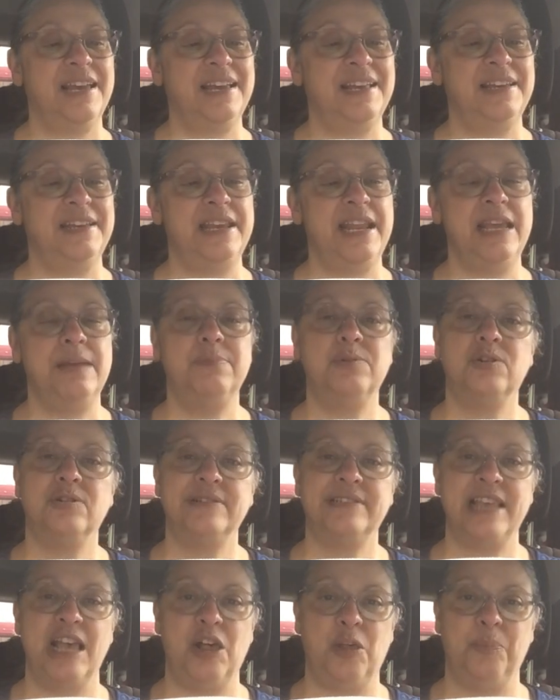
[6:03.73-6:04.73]

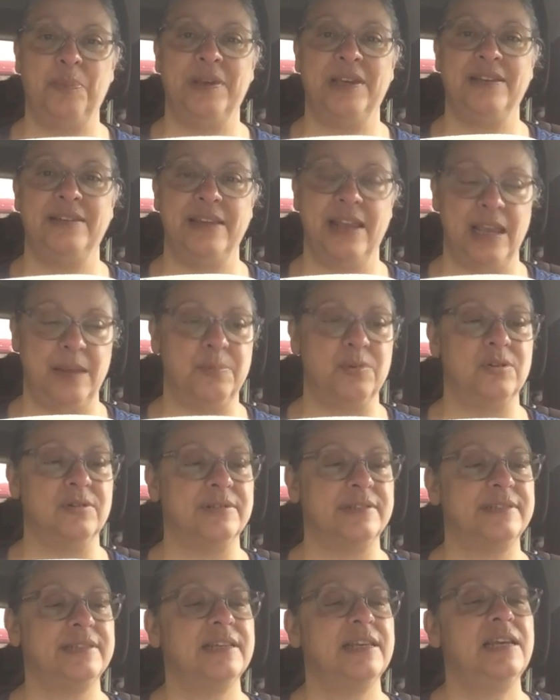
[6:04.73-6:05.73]
Neighbors helping
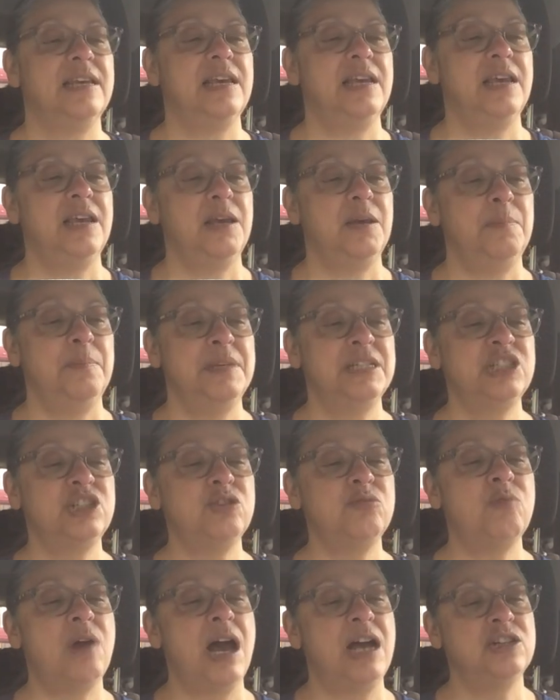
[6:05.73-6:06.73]
neighbors.
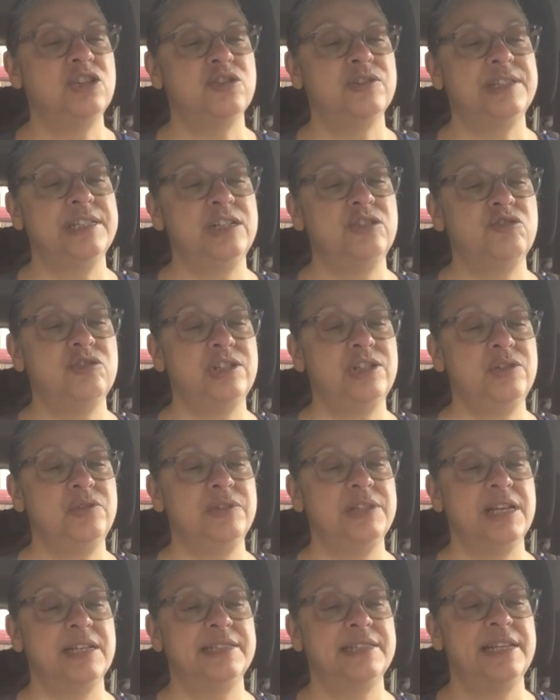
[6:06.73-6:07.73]
Mr. Rogers
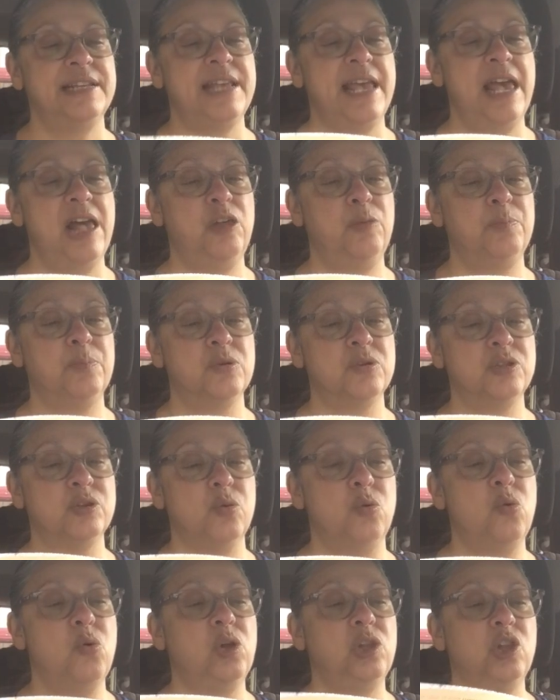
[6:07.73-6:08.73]
introduced us to helpers
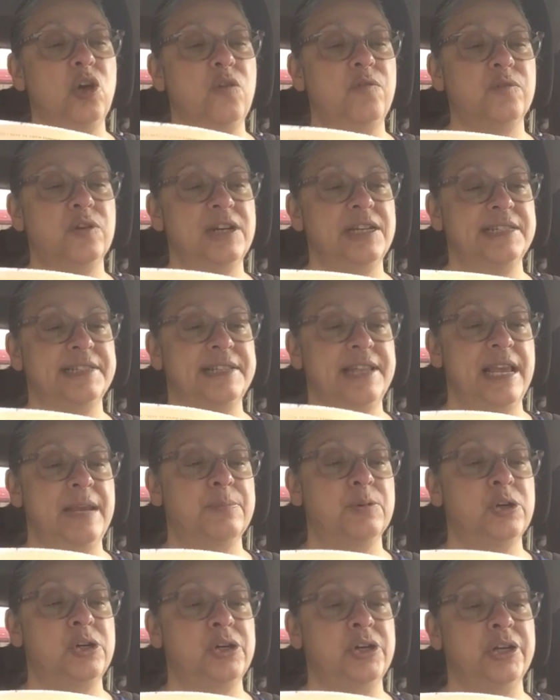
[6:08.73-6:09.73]
all over his
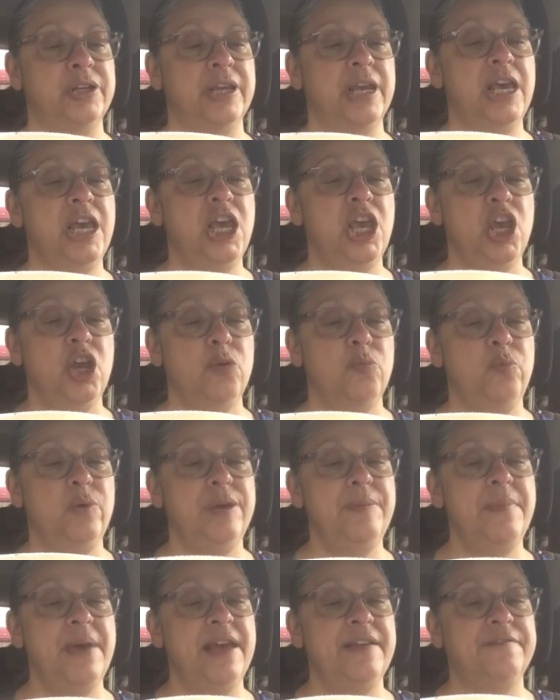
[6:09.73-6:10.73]
neighborhood.
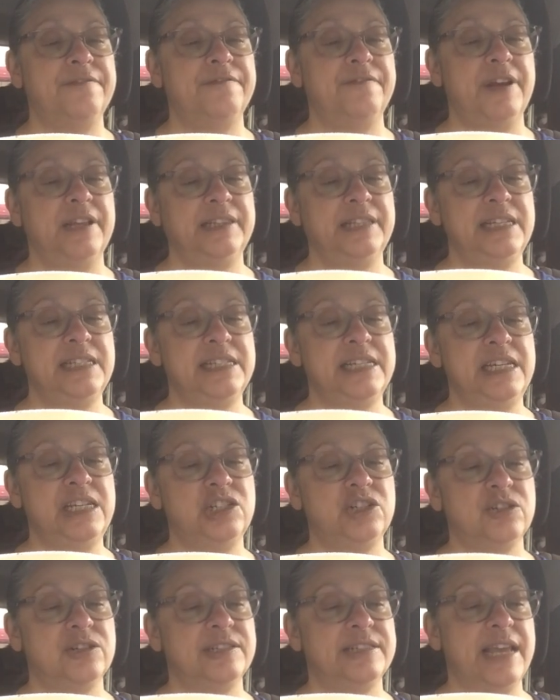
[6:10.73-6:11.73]
We met friendly
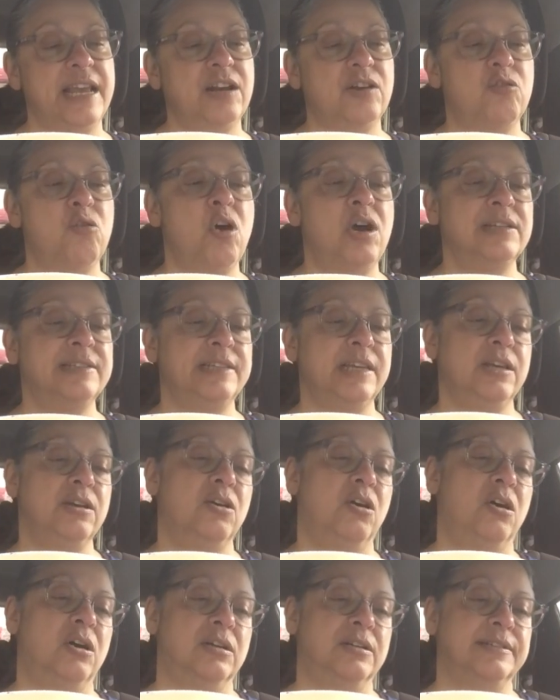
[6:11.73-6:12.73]
teachers and crossing
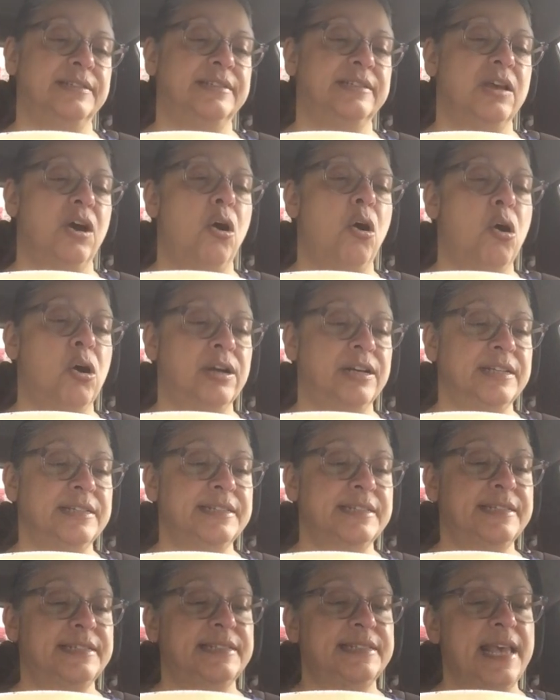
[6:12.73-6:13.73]
guards,
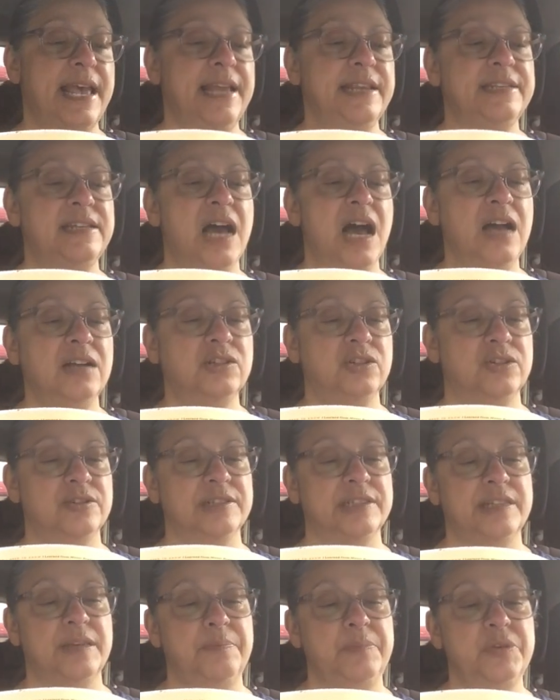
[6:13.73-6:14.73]
artists and
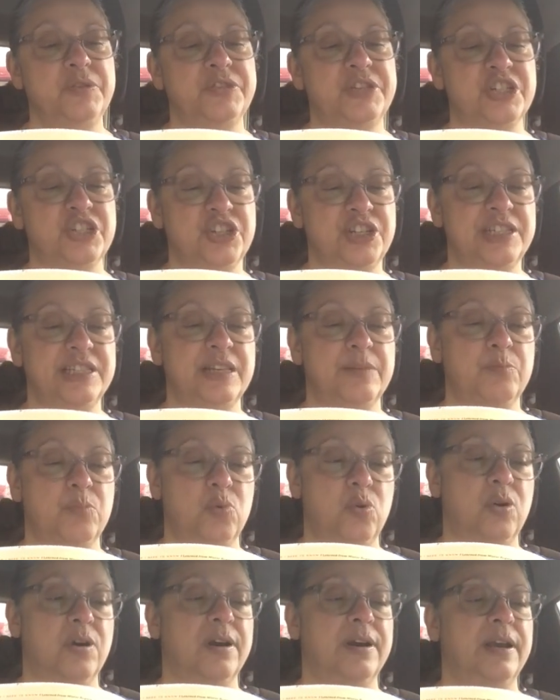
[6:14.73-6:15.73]
doctors, musicians and
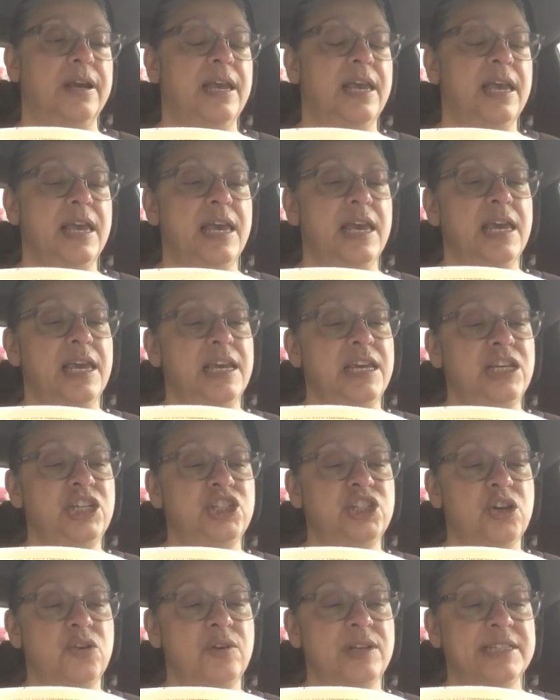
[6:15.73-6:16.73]
more. He
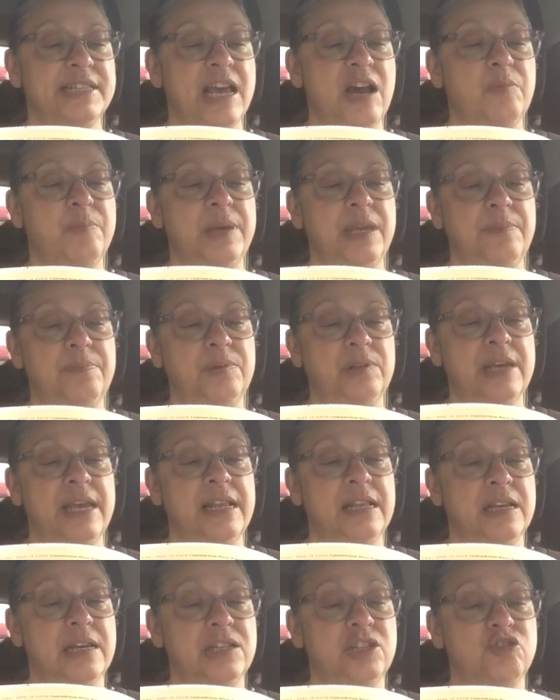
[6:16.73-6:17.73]
showed us how people
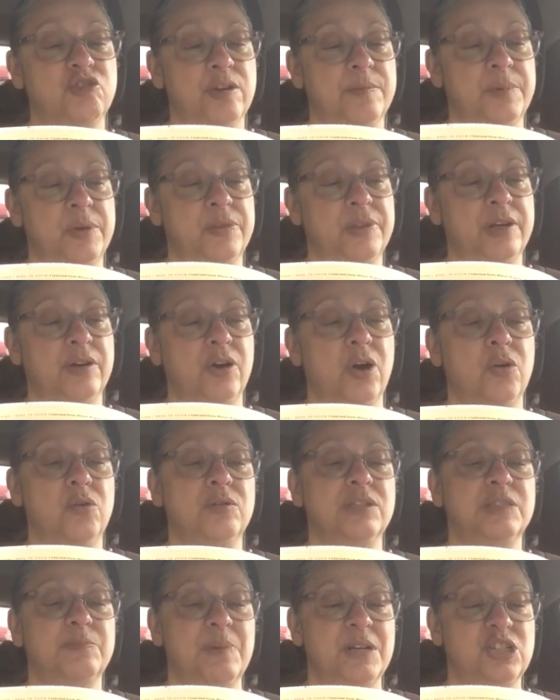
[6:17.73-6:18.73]
can contribute their
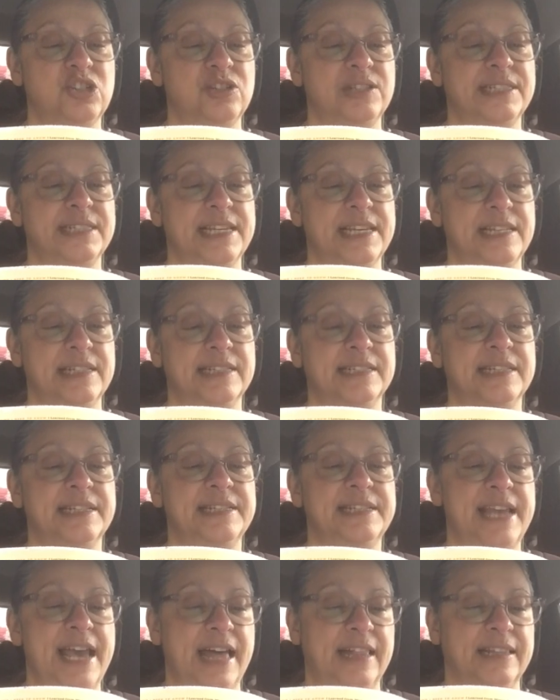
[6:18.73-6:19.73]
own special skills
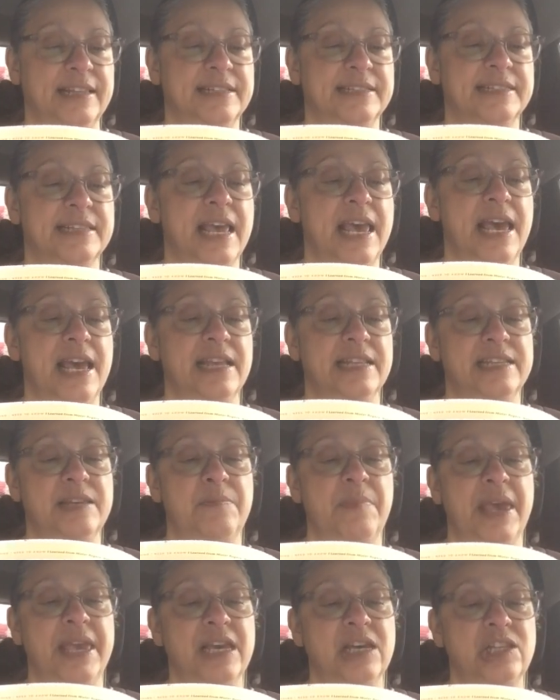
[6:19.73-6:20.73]
and talents to
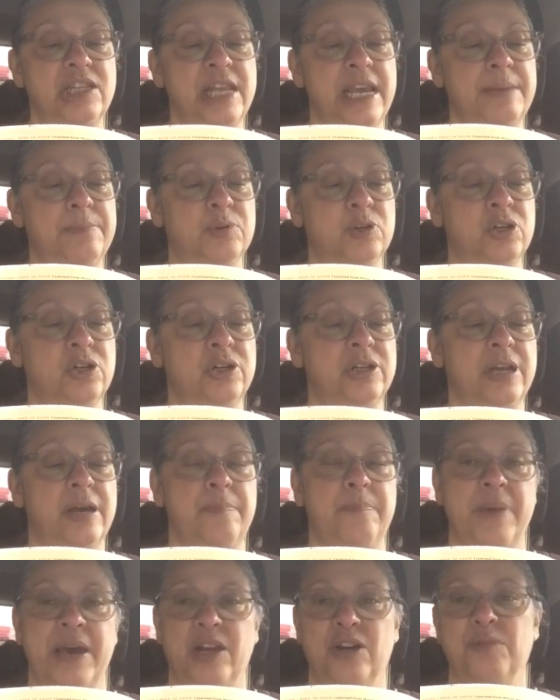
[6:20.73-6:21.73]
make a neighborhood a
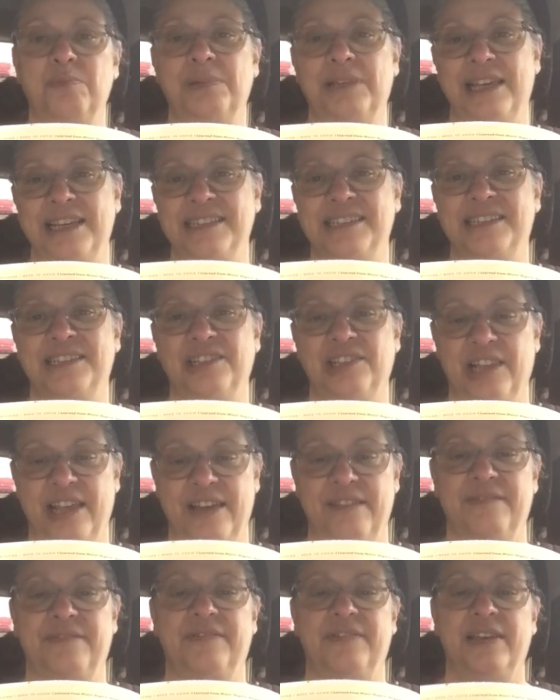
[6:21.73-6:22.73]
better place to
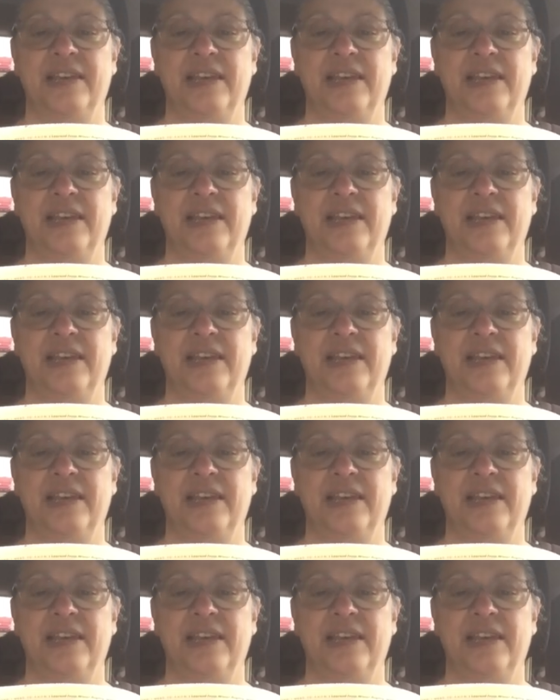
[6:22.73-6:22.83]
live.